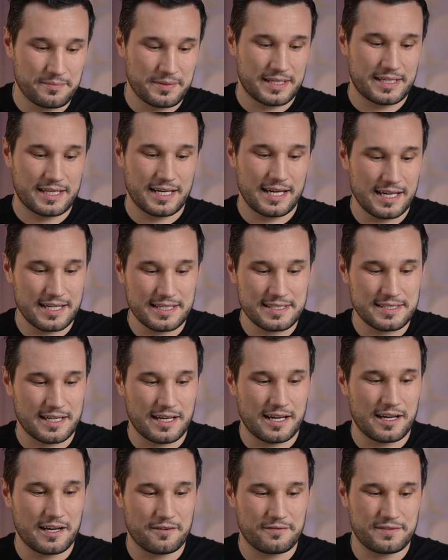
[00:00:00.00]
because
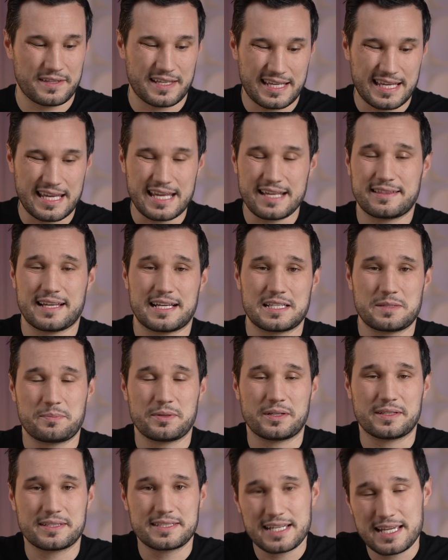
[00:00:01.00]
of the heat that's
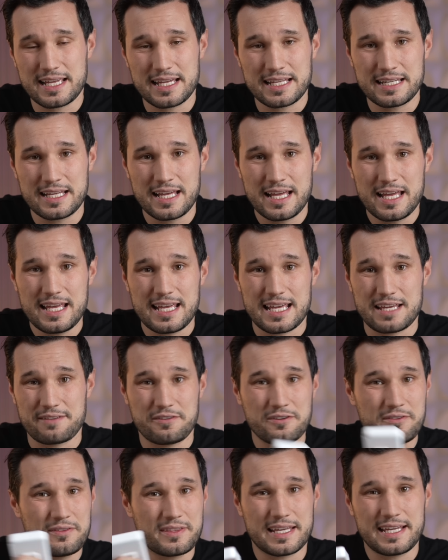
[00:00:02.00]
built in, if
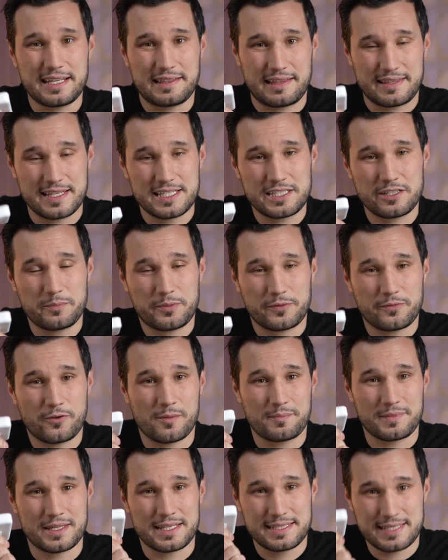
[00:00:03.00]
you think that this will
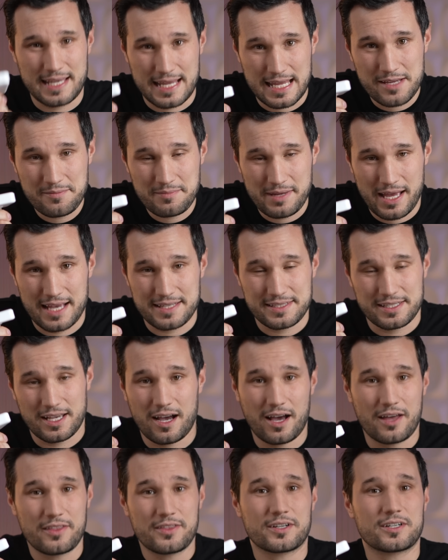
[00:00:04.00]
perform the same as
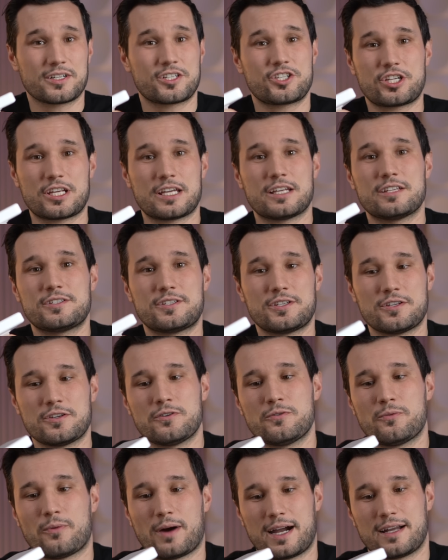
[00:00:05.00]
other
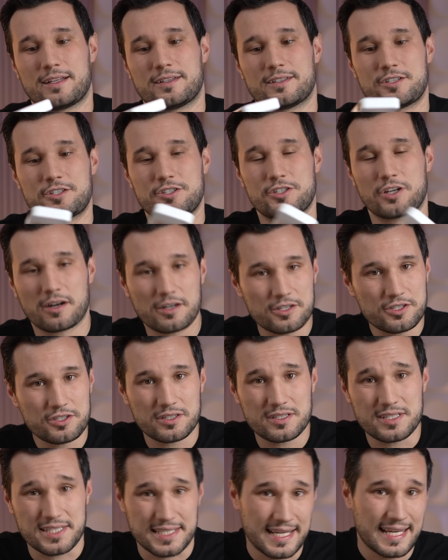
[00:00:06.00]
Qi2 wireless
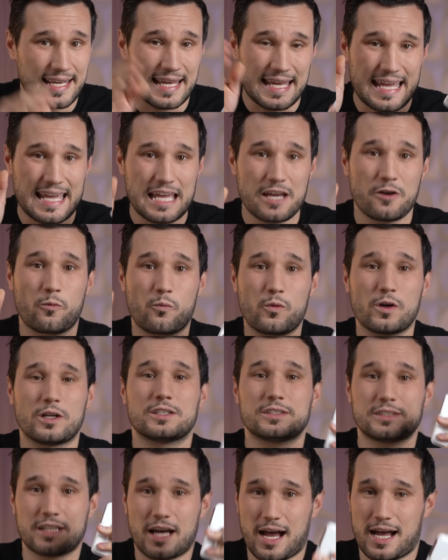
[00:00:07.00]
chargers, it will
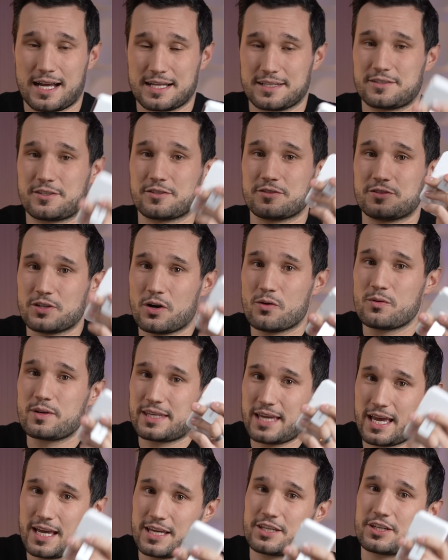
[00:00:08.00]
not. So don't
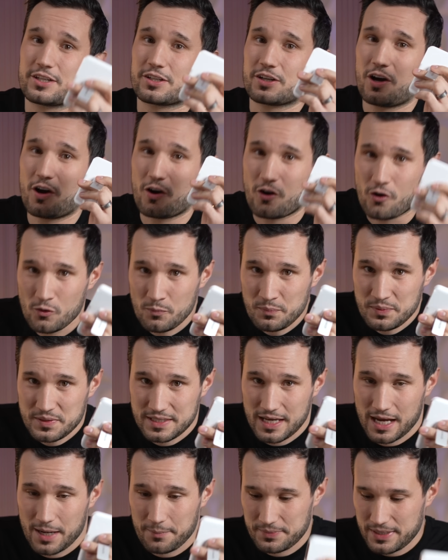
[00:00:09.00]
get your hopes
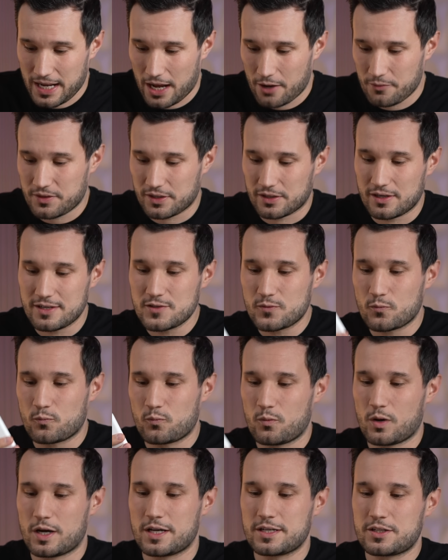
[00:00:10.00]
up. Now, there is
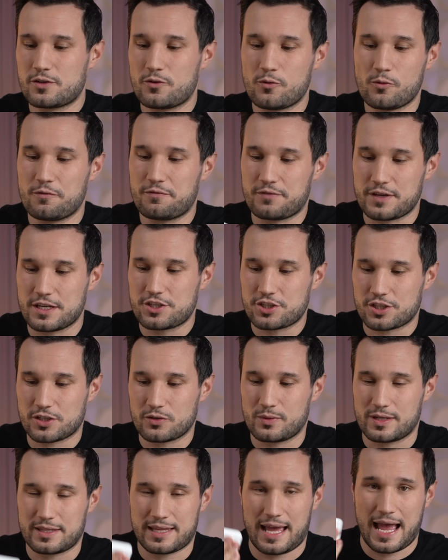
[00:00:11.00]
one cool feature
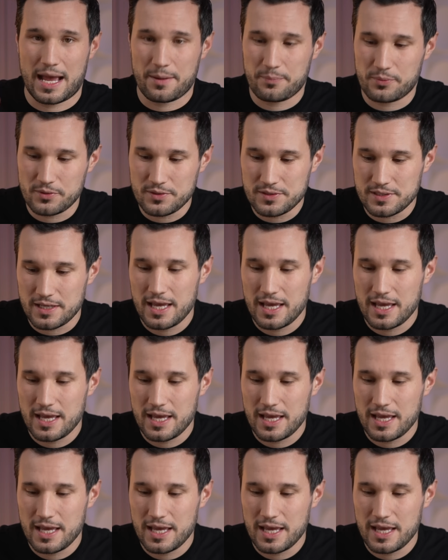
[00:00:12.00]
with Apple's.